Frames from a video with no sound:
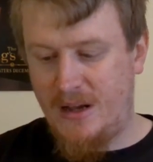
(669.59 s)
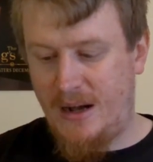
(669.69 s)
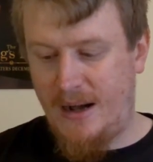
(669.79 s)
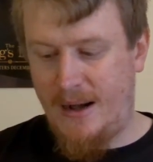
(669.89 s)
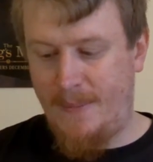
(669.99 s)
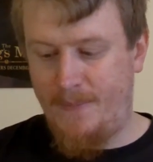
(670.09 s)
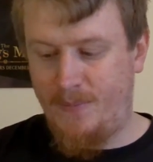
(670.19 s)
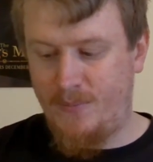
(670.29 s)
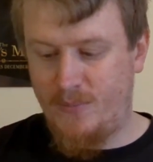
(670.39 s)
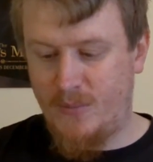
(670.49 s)

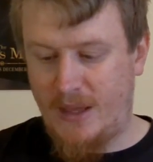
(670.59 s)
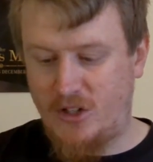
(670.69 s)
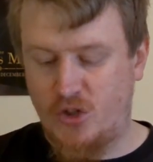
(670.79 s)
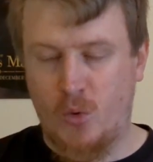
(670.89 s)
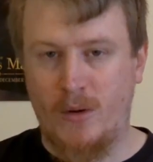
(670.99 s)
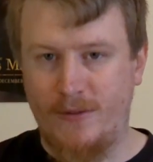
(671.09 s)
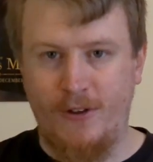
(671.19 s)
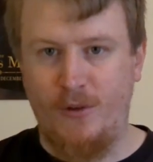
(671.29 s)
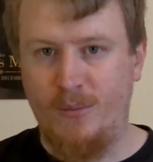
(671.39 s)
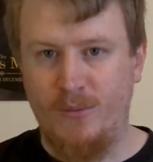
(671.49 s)
like short
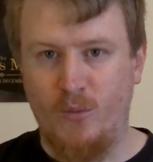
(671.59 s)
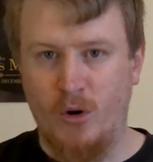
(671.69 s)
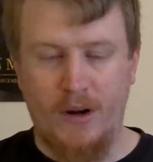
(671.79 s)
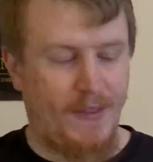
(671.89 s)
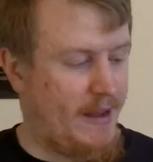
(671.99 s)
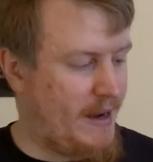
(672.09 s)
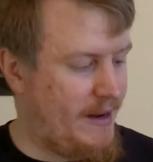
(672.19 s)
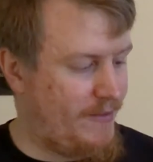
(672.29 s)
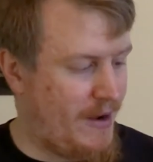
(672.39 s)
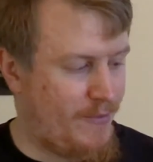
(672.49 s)
film work that
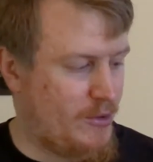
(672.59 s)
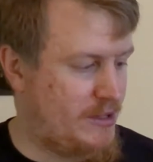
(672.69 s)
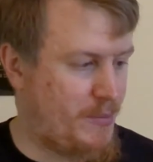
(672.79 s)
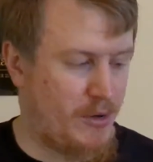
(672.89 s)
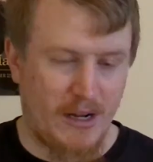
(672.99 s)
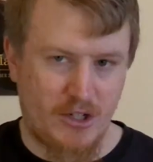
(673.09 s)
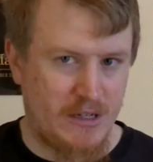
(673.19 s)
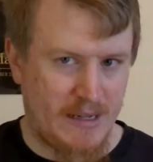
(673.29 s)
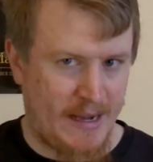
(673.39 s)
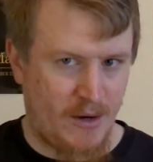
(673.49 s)
kind of covers the production
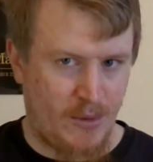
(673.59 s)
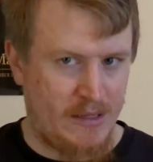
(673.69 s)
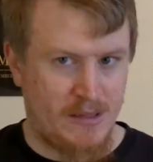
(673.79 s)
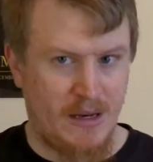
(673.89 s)
diaries.